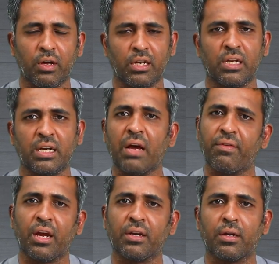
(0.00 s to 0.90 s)
wherein the
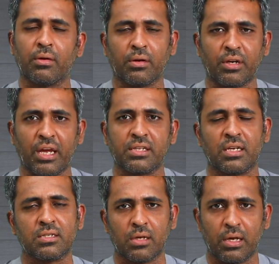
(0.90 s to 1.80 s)
navigator takes
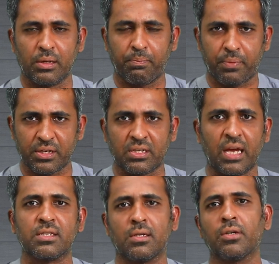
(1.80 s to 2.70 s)
us
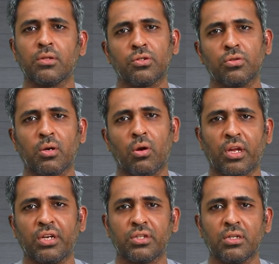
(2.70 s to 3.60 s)
precisely to the tumor
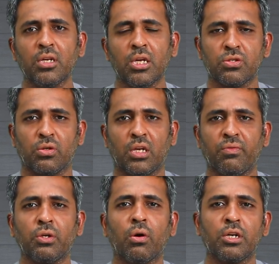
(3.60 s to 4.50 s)
location so
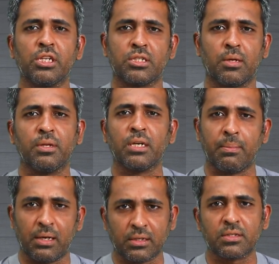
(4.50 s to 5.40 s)
that we don't disturb the
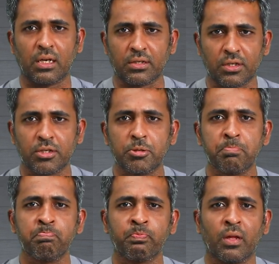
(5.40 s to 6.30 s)
neighboring structures.
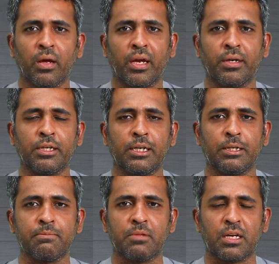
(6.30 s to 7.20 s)
And
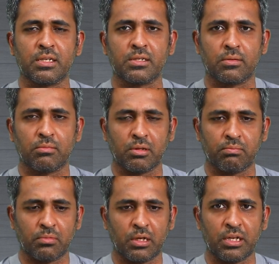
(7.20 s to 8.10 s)
there is
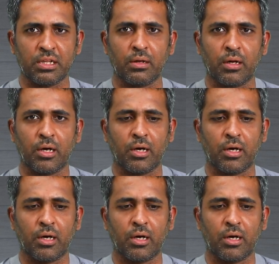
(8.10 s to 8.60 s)
and